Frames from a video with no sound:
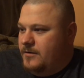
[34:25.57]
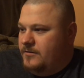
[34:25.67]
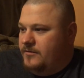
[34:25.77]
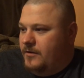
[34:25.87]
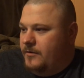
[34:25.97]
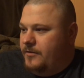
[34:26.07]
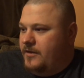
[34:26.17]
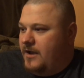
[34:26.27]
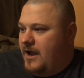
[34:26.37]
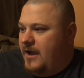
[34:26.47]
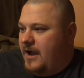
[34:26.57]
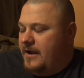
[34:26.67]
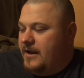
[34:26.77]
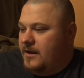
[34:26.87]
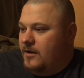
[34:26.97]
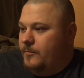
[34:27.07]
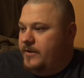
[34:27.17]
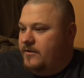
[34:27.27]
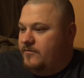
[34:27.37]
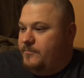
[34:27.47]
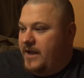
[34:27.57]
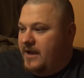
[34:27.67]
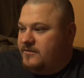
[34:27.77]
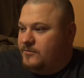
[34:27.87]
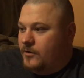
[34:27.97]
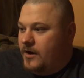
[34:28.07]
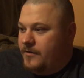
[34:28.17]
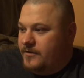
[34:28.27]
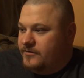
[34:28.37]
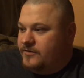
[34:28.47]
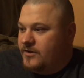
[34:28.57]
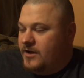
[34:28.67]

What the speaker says: So I got a little bit of backstory on this